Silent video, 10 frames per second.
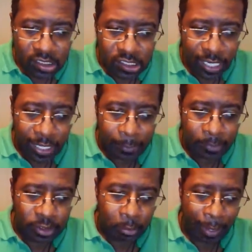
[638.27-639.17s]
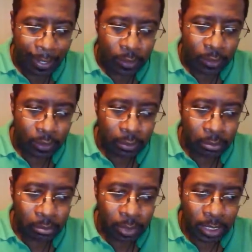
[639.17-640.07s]
James Michael
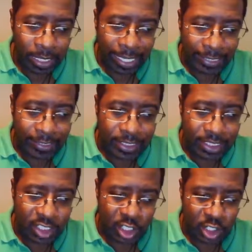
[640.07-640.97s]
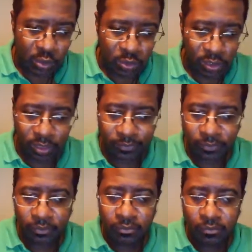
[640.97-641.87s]
Millett Jr.
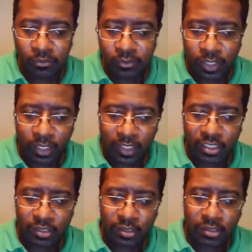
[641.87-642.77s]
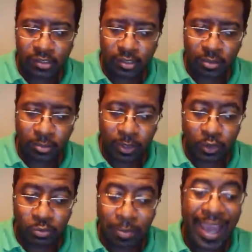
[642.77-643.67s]
Now, this is a young man
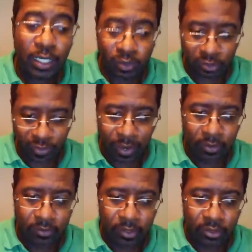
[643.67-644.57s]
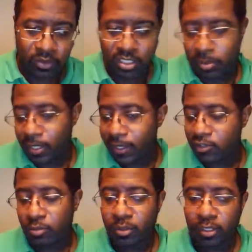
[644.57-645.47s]
whose body was found in Yosemite
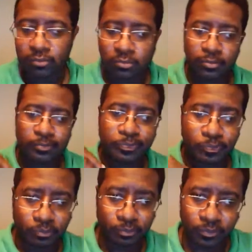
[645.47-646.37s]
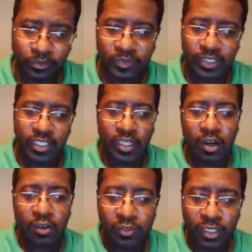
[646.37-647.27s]
National Park.
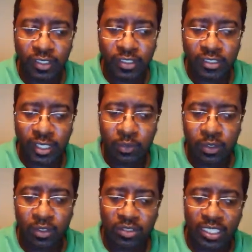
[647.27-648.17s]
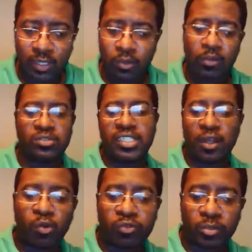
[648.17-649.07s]
Hopefully, this is like one of those. Well, I won't say
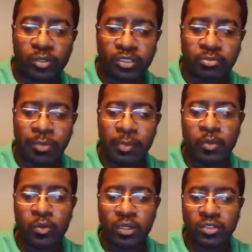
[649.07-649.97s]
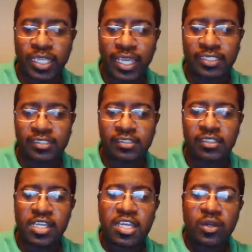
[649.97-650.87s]
hopefully, but this might be one of those cases
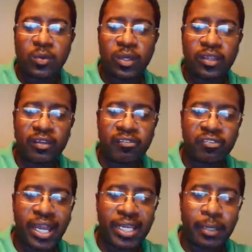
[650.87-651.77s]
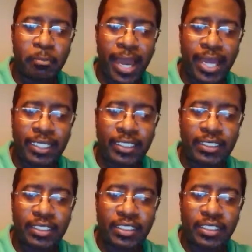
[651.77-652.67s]
where they find the body,
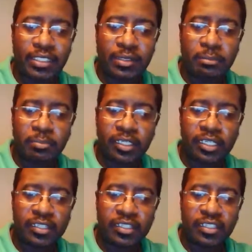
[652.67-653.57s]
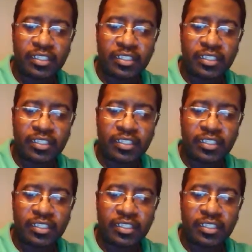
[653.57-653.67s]
but